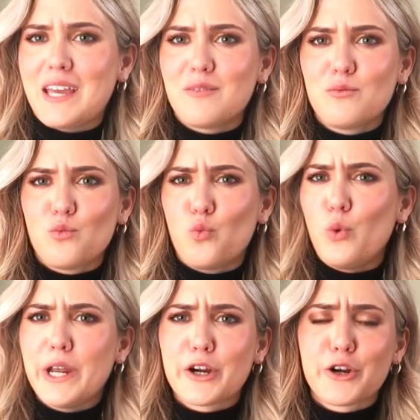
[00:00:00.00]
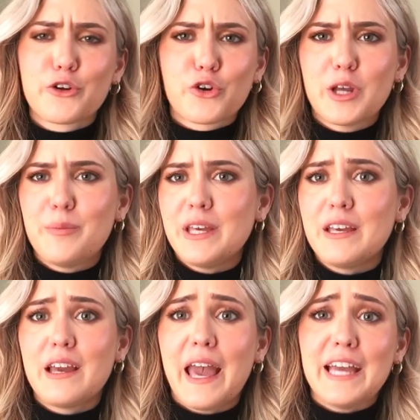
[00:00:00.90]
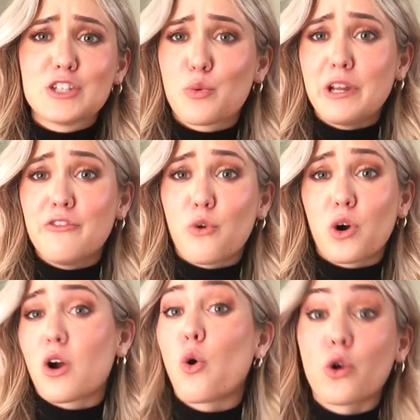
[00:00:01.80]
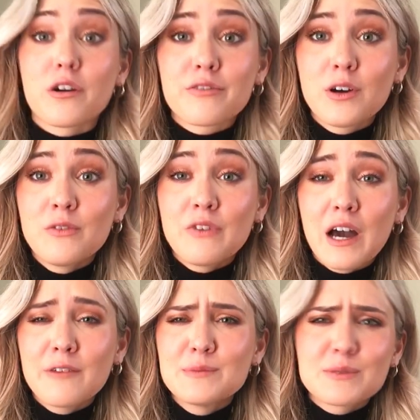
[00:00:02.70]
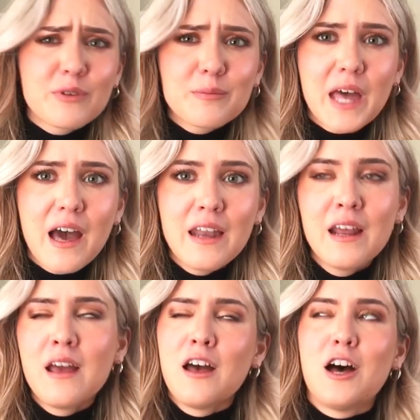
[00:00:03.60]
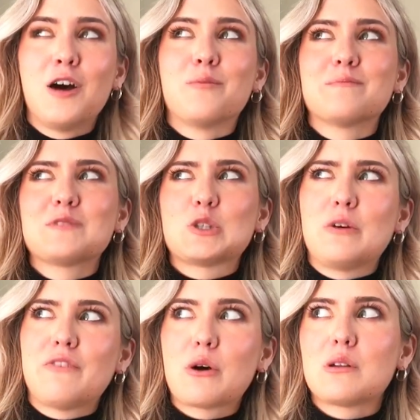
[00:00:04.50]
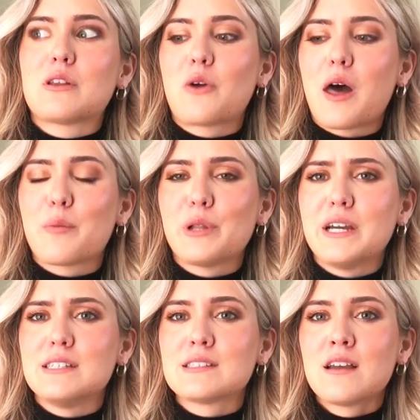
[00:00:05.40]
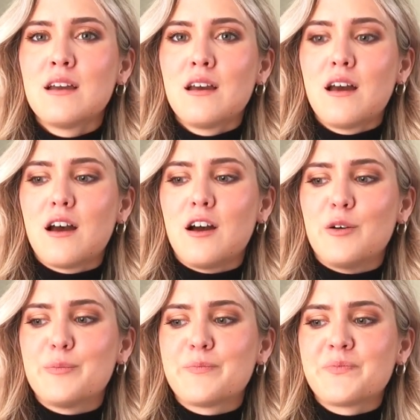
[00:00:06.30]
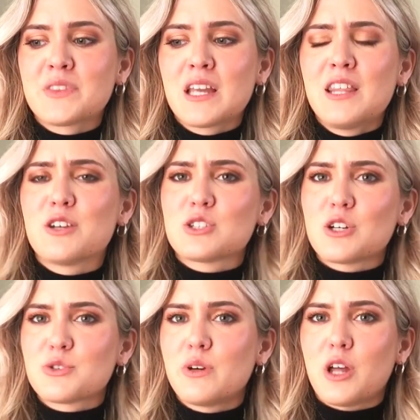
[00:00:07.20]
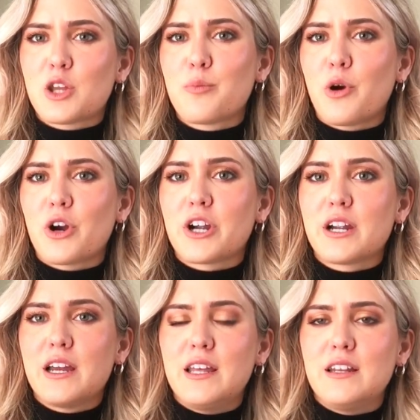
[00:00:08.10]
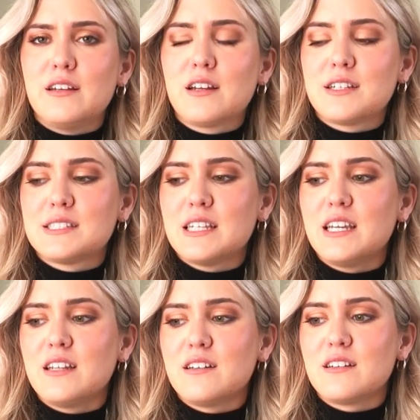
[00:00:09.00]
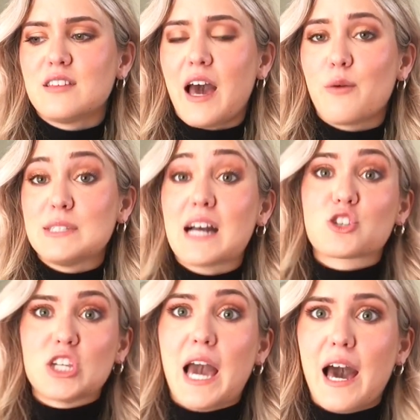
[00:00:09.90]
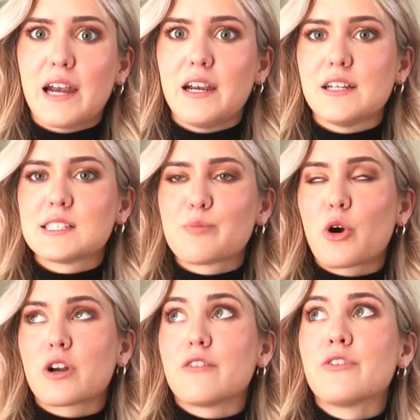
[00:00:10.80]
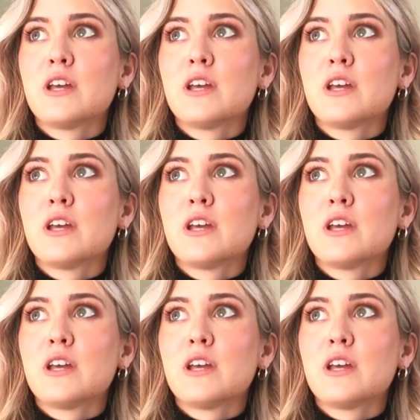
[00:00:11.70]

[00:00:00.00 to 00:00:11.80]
weird, creepy A24 horror film vibes from that, so it felt a little out of place. there's also another part in a scene that was actually added. It's part of